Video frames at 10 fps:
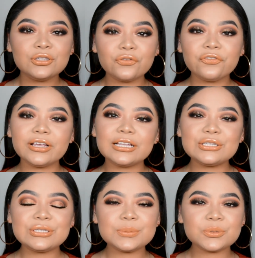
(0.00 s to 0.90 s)
Don't forget
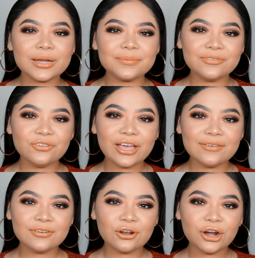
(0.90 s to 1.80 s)
to subscribe if you
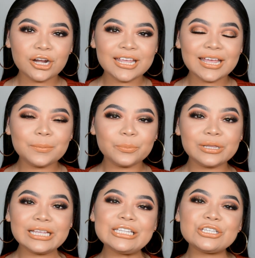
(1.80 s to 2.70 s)
haven't already, and
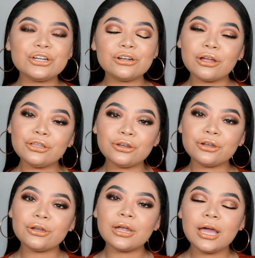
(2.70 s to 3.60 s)
please turn on
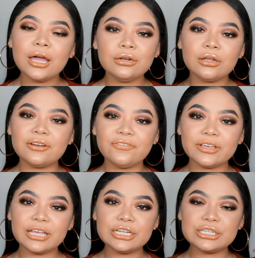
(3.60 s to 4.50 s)
your
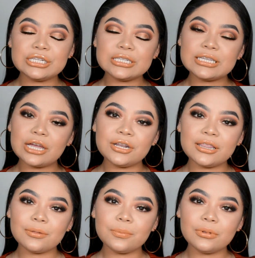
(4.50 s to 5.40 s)
notifications down
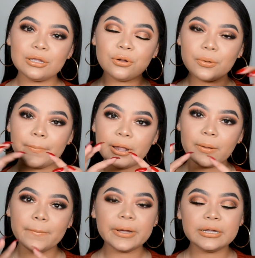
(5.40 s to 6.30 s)
in the little
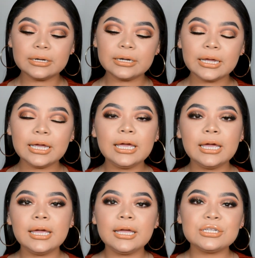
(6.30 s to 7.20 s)
bell button
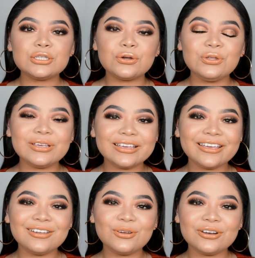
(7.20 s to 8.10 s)
so you can
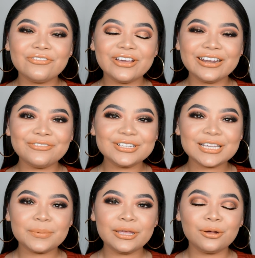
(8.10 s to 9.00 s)
get notified every
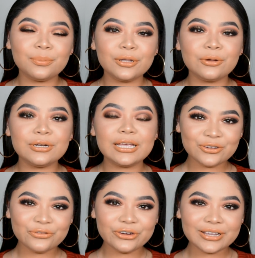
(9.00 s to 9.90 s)
time I upload. And
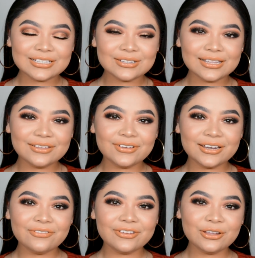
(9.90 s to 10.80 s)
don't forget to leave
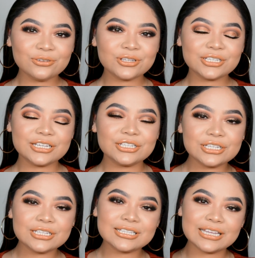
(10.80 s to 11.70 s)
any video
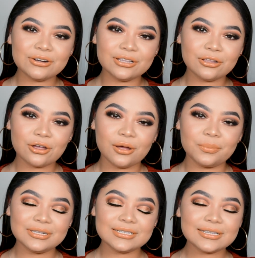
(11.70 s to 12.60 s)
suggestions down in the
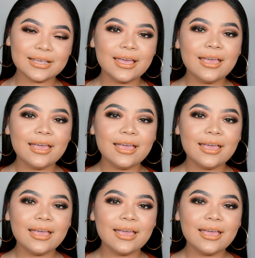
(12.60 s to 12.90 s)
comments.